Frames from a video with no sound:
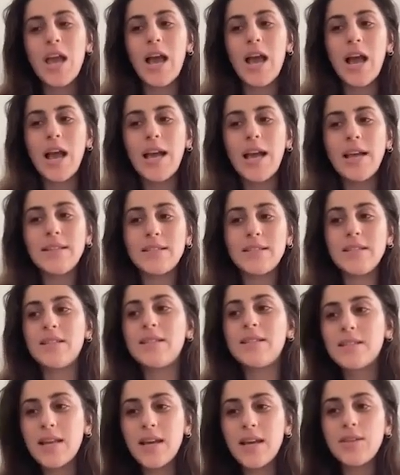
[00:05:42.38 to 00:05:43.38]
and
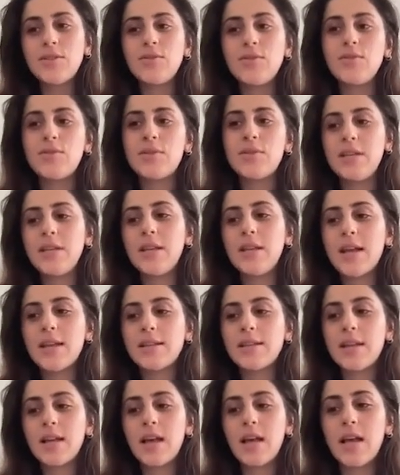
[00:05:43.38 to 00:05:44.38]
it's sad to see
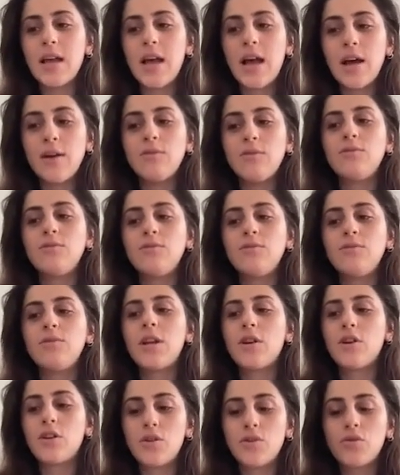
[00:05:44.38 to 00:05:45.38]
that how they
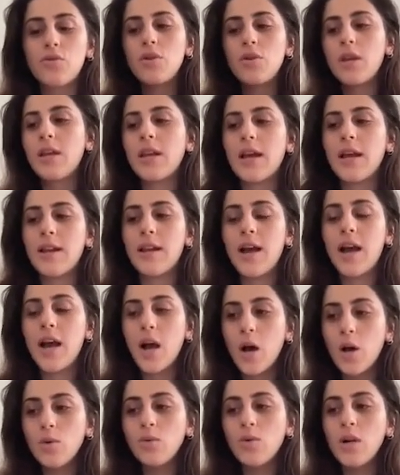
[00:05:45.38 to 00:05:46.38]
are growing and
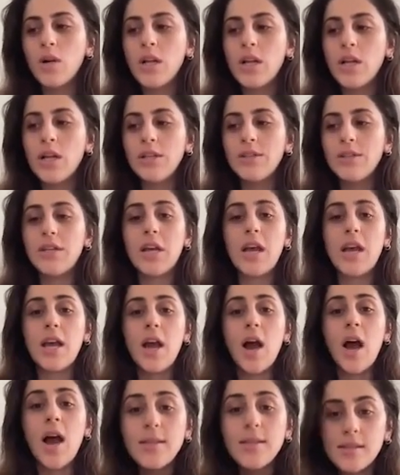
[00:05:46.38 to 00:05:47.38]
how the
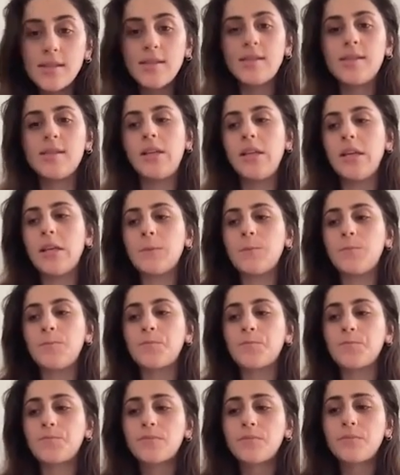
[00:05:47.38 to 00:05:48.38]
ICC
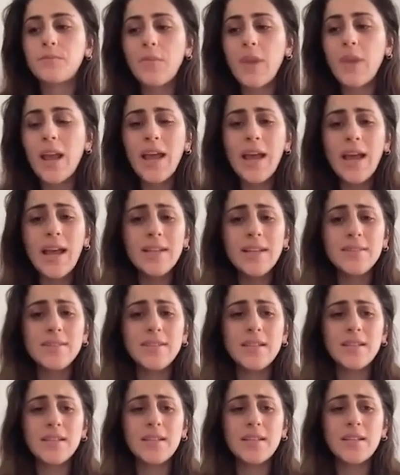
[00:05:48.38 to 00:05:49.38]
and
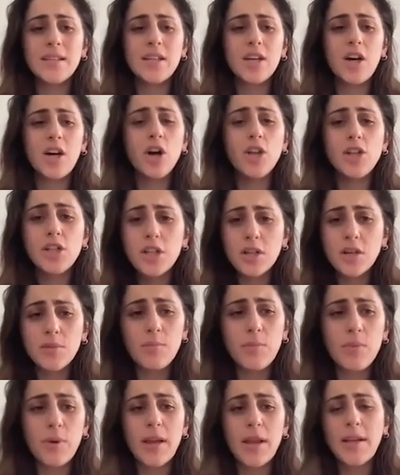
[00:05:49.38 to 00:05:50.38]
other
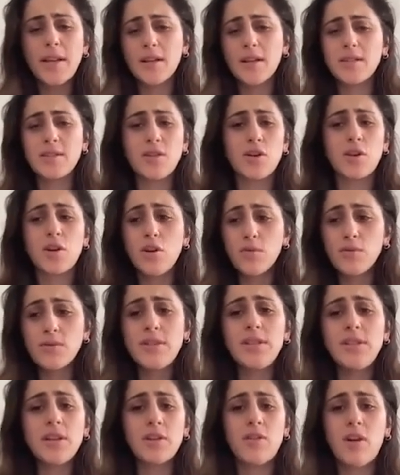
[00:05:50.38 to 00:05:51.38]
players are
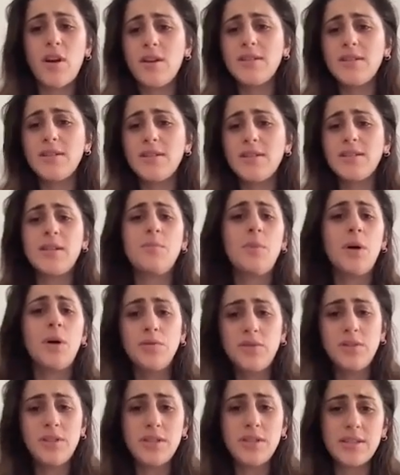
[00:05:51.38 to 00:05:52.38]
closing their eyes about
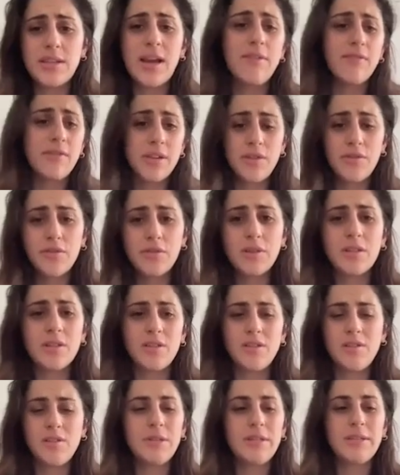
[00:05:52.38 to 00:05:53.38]
this Afghan cricket
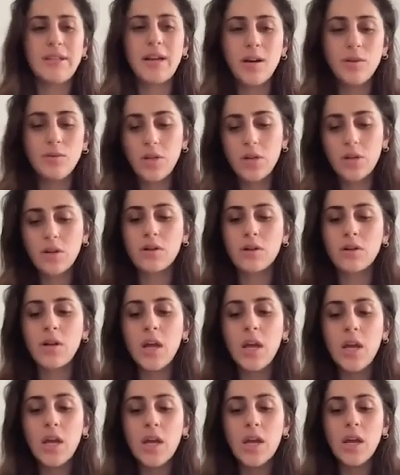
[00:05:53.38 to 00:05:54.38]
team, that how they are
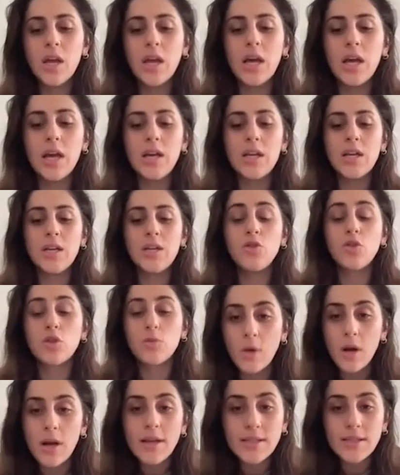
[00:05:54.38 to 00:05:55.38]

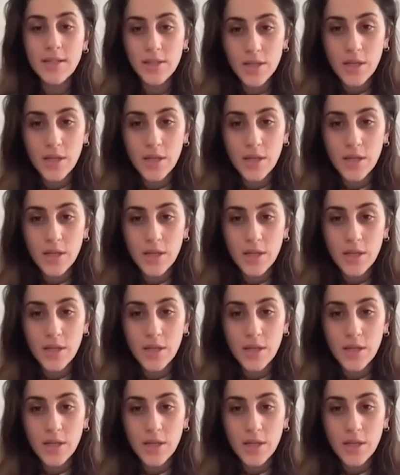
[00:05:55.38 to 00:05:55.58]
normalizing